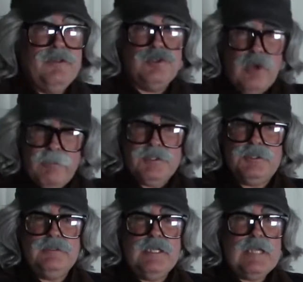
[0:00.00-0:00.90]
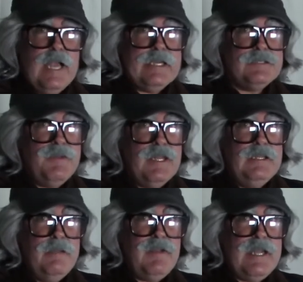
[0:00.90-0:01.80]
The troubleshooting guide has been
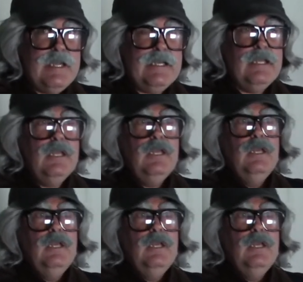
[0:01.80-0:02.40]
eliminated